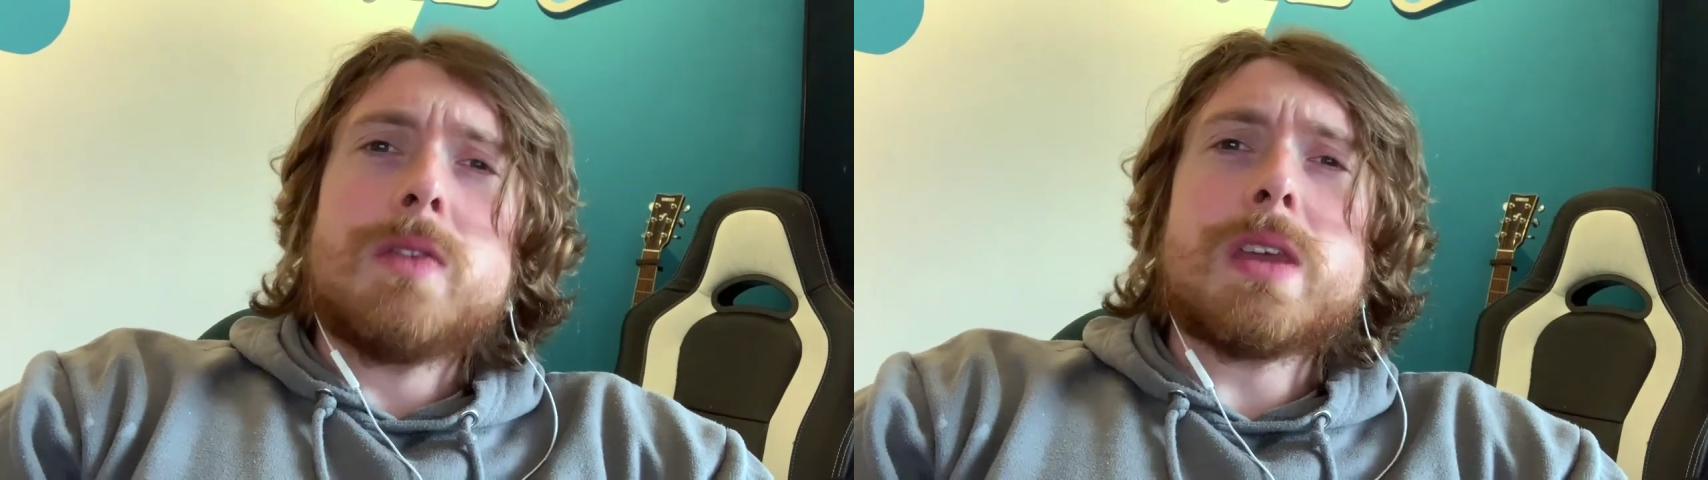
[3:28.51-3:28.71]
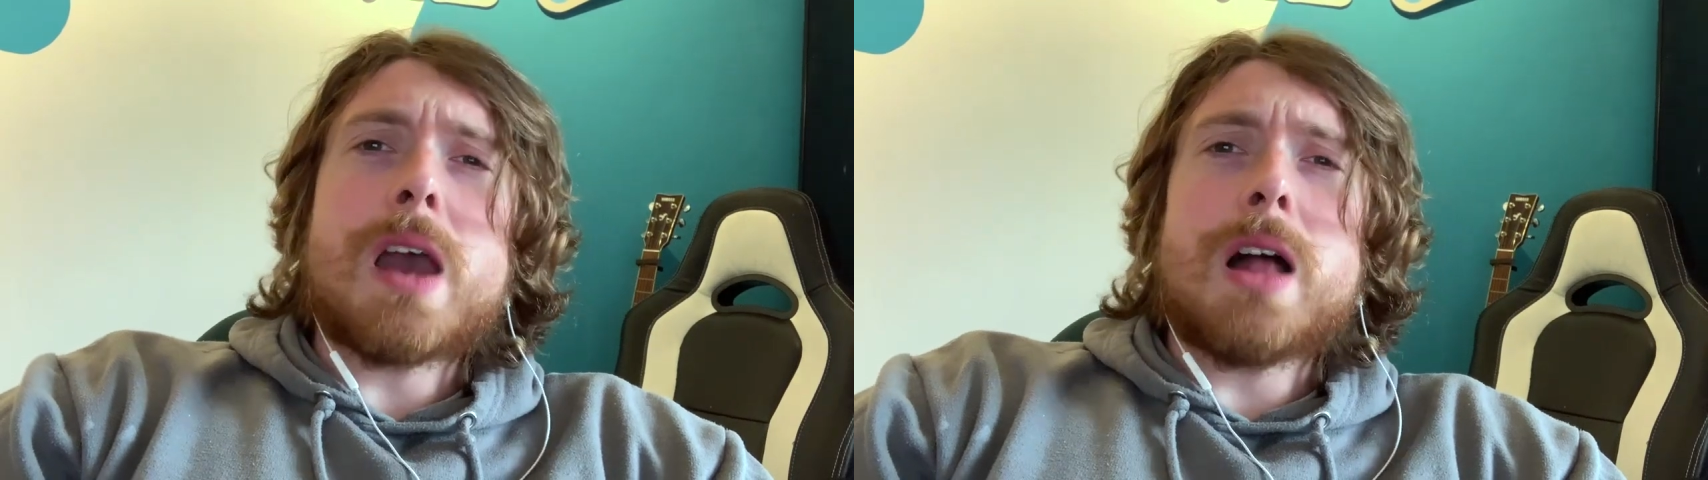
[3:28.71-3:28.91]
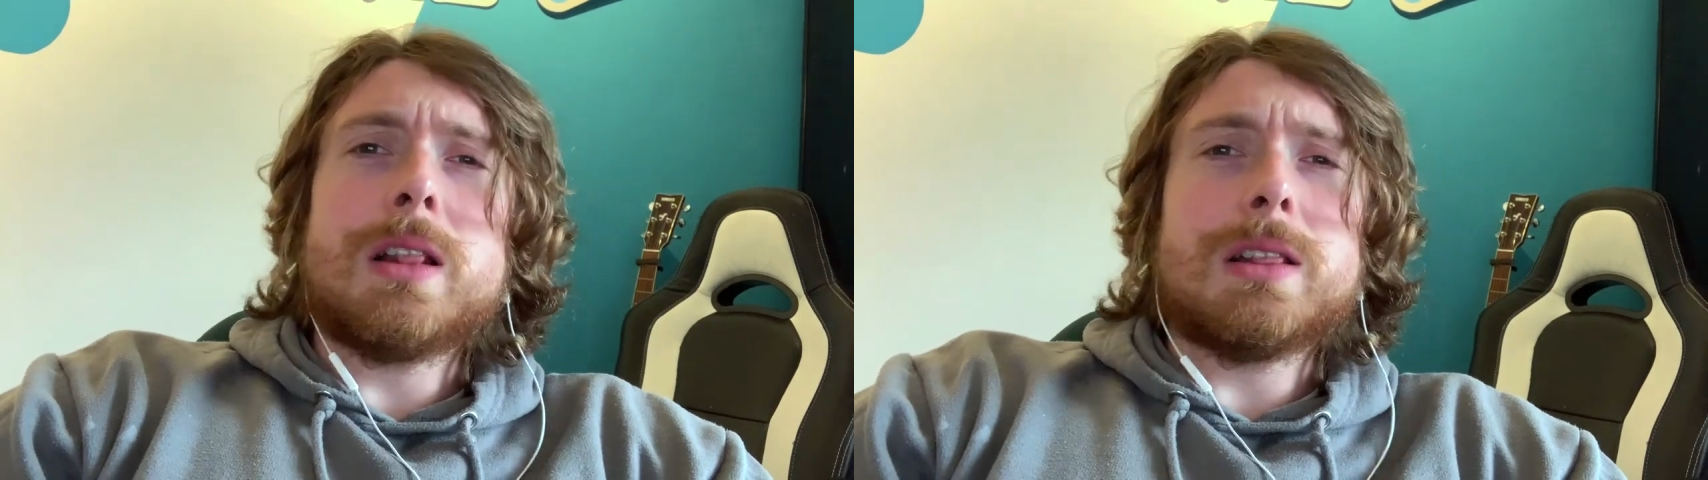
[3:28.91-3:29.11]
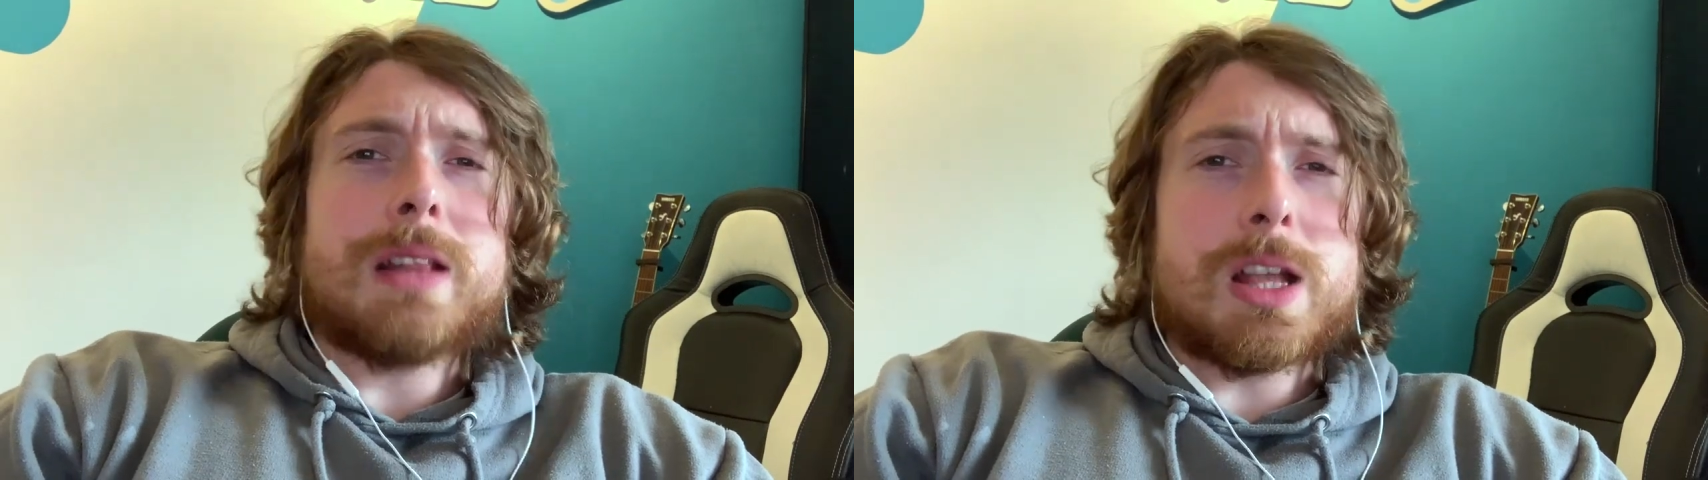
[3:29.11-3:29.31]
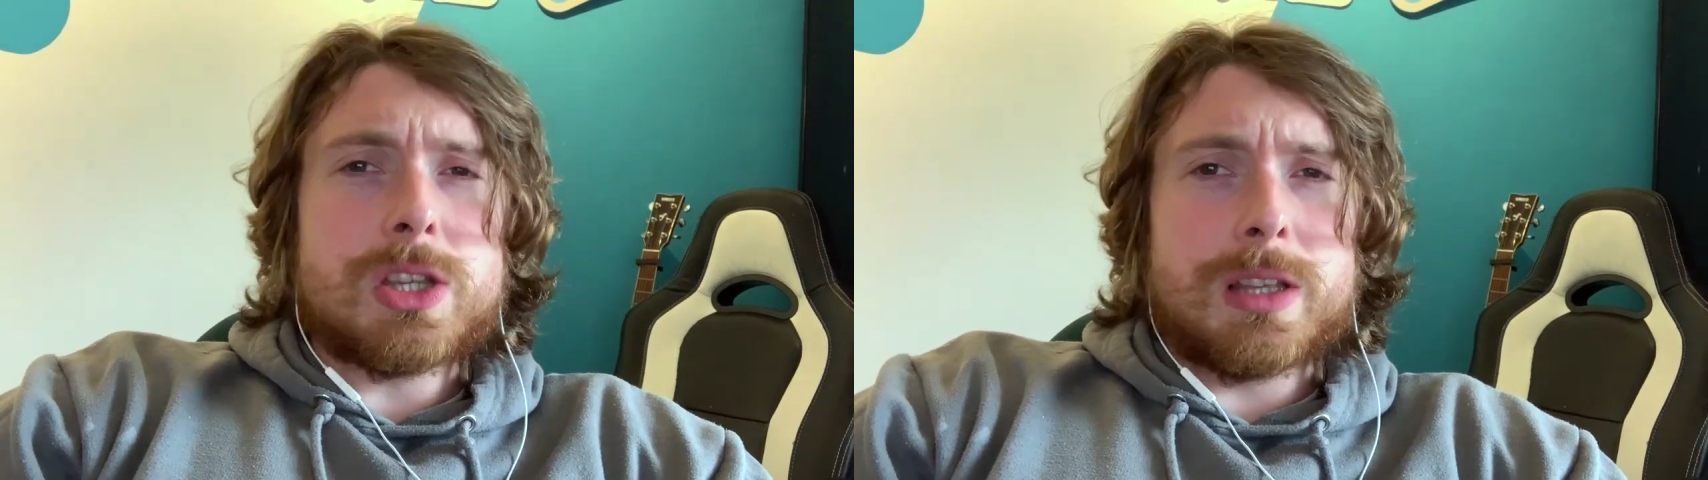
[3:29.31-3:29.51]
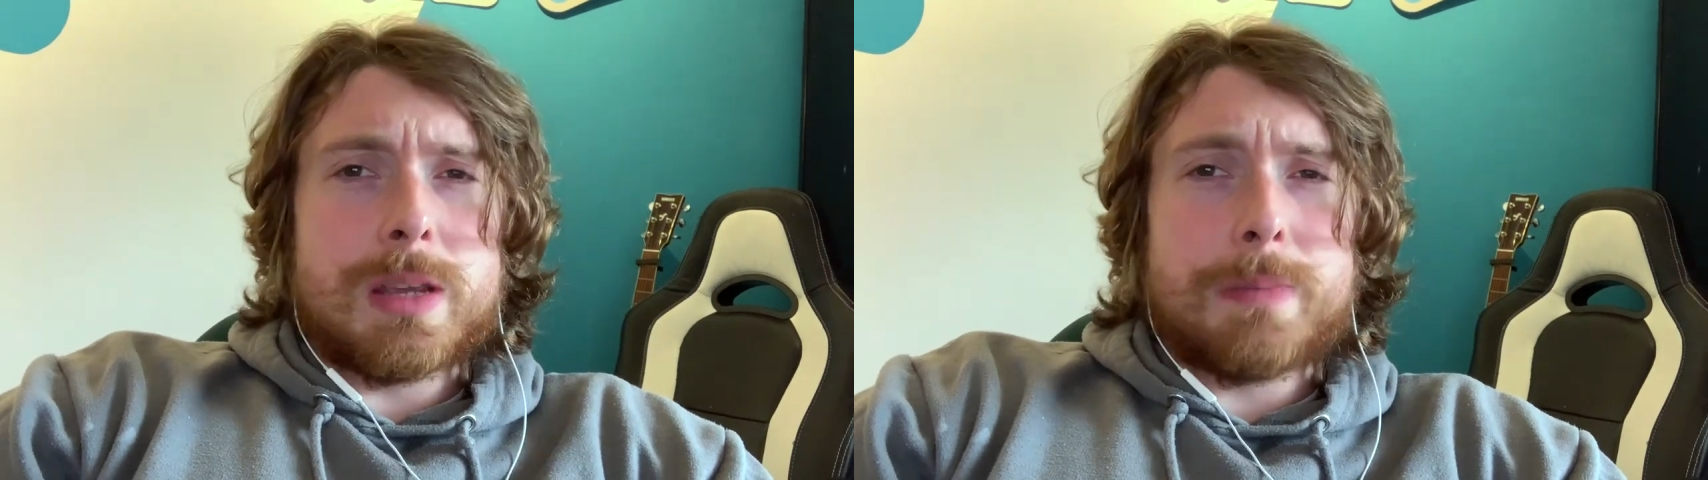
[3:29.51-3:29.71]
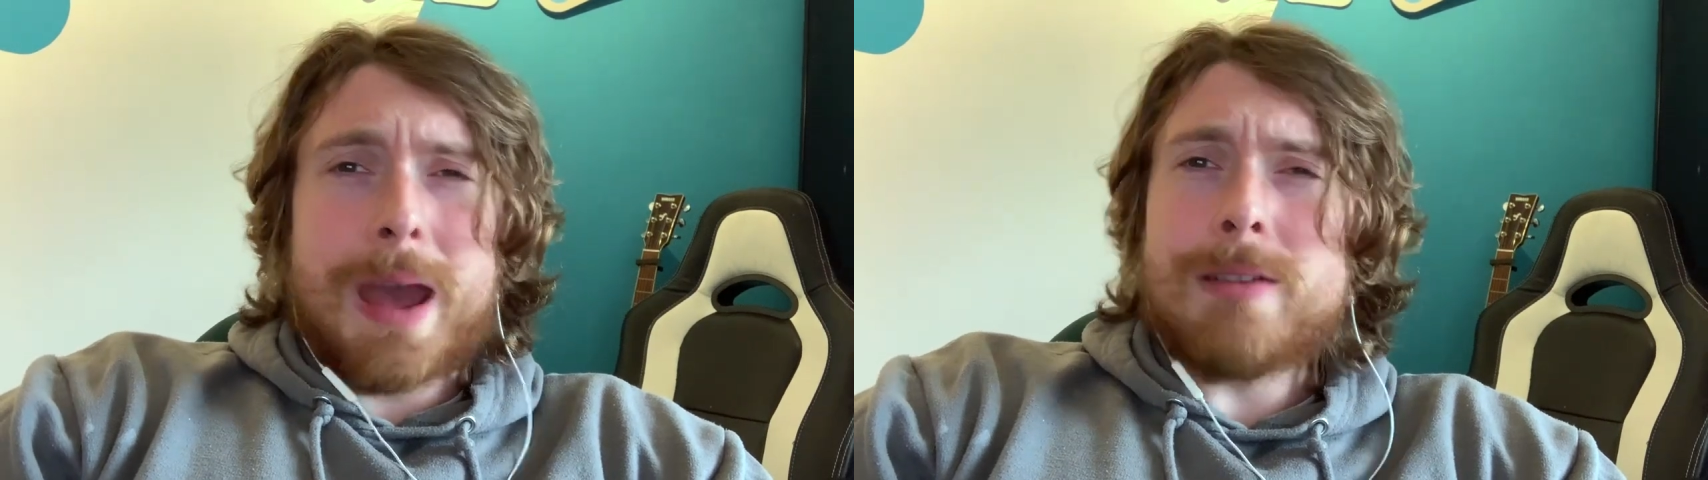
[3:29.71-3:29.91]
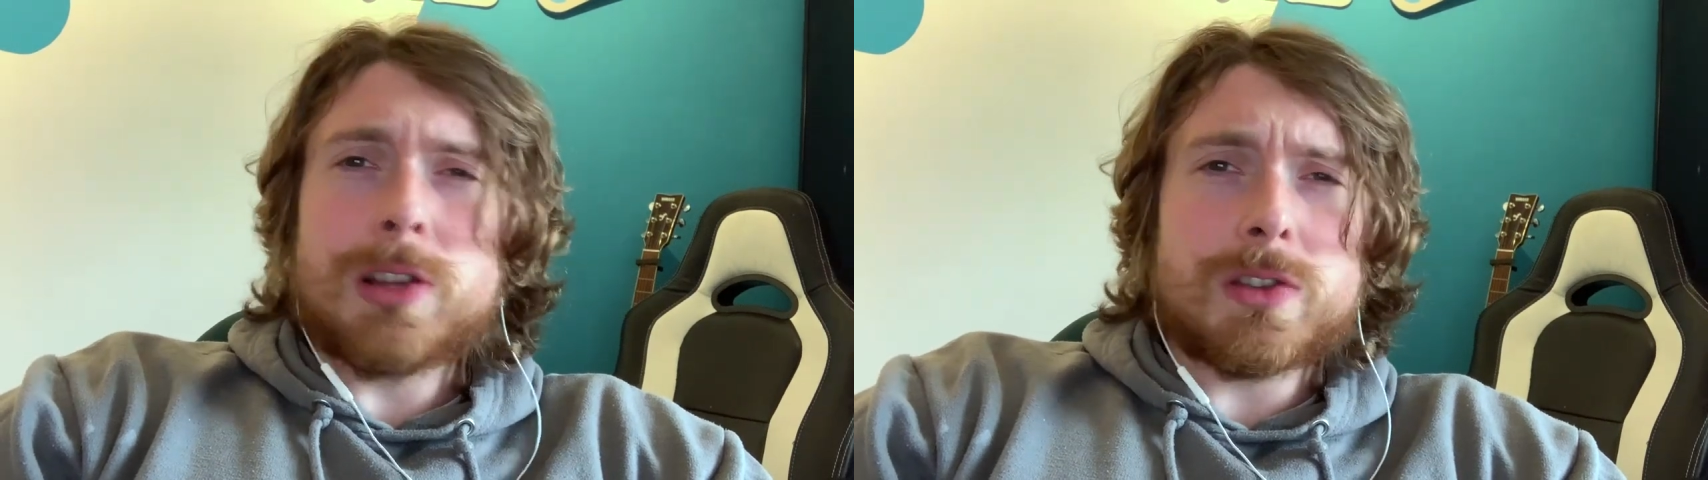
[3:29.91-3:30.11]
the allegedly
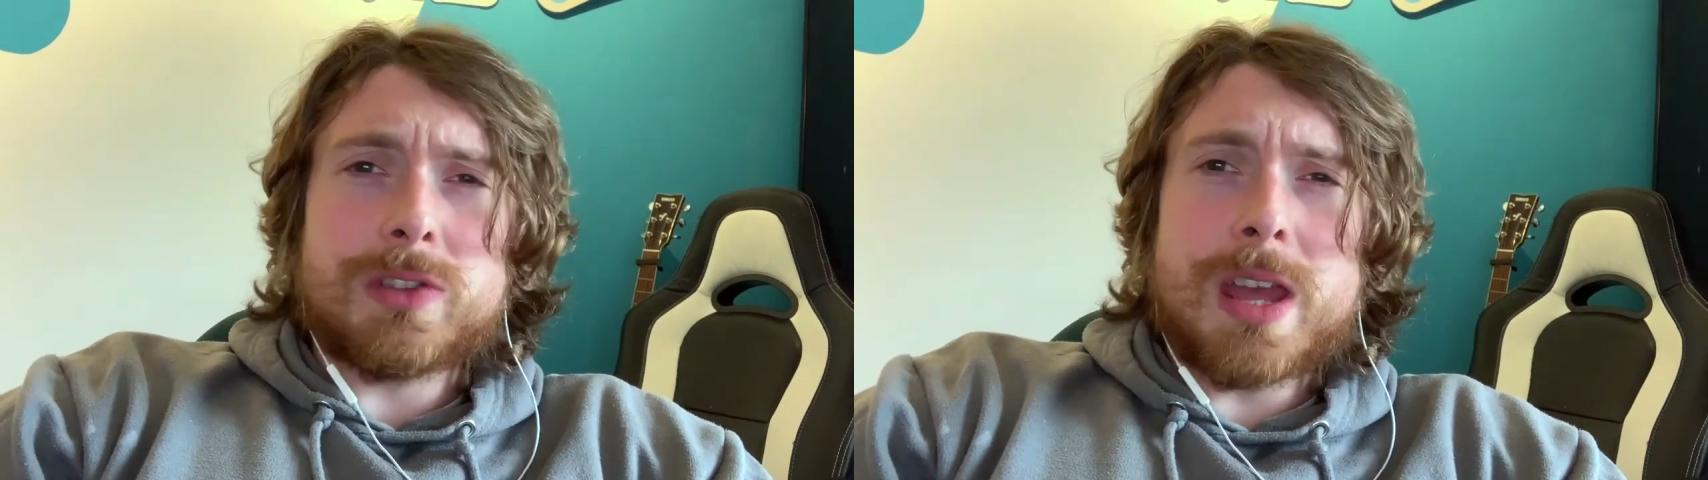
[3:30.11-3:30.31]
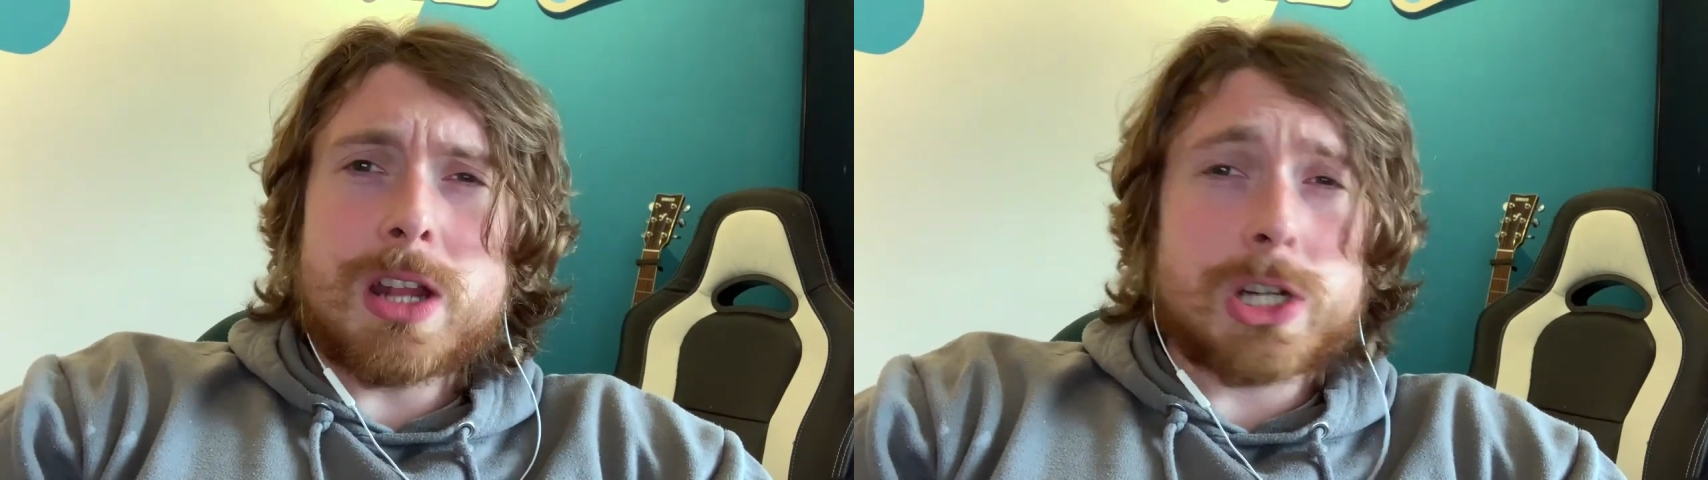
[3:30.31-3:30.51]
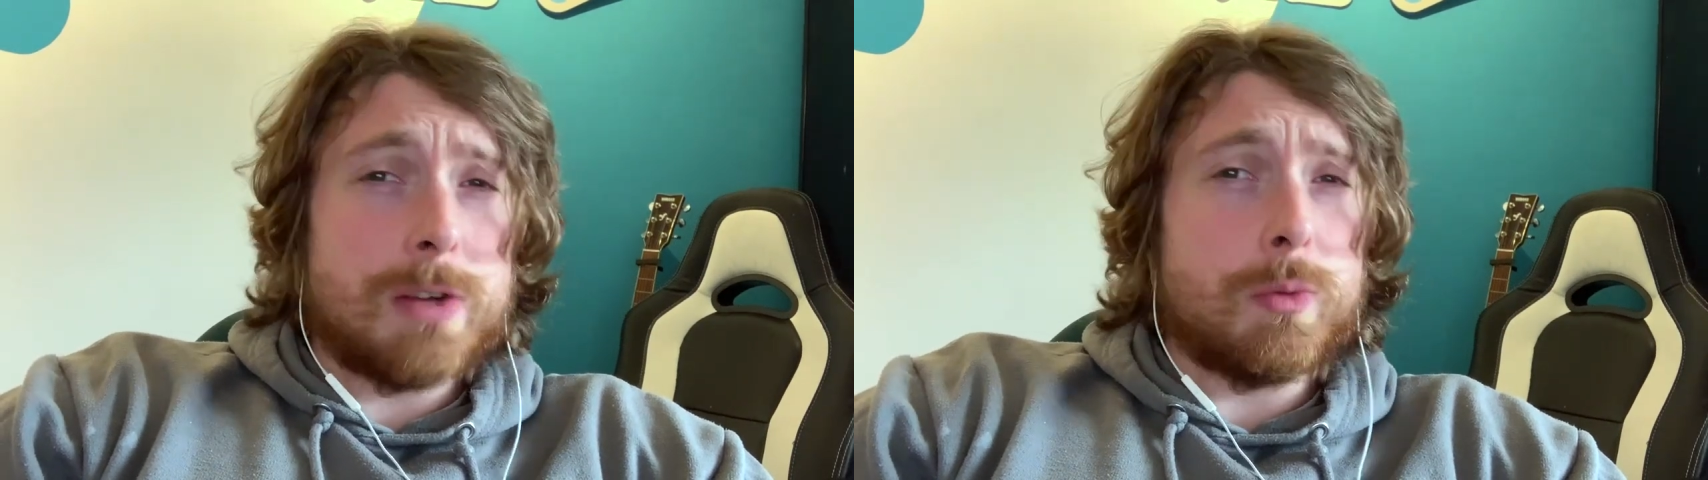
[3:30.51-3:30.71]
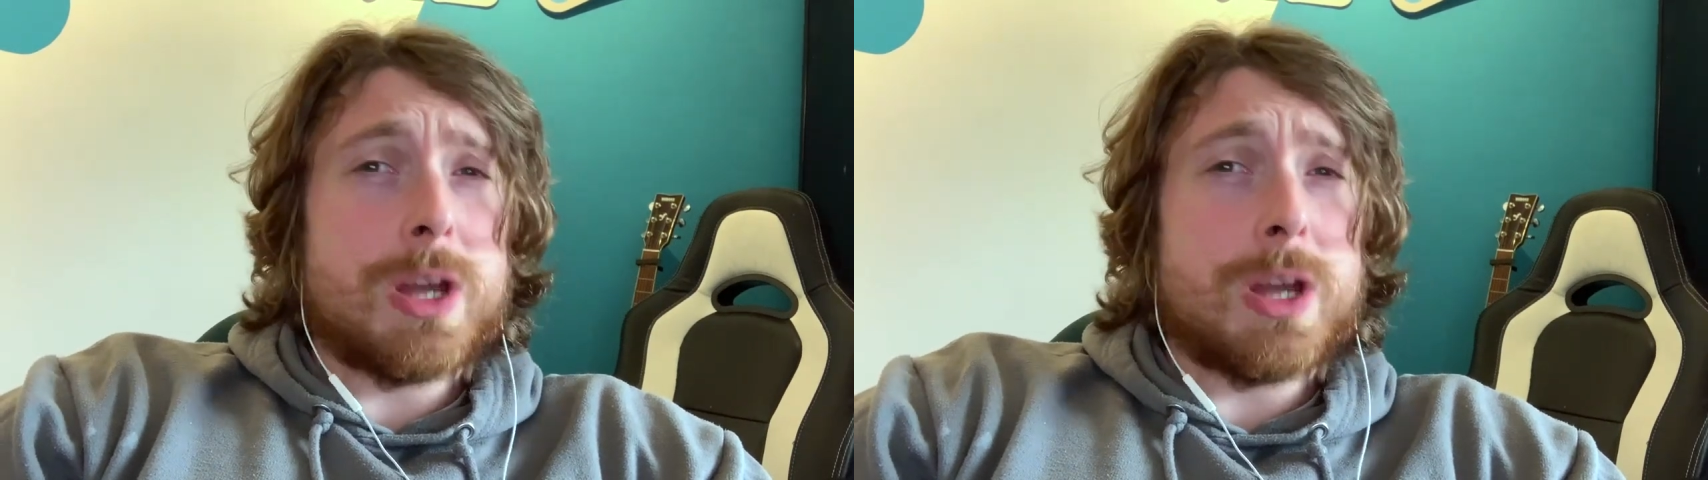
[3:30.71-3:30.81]
perilous nature of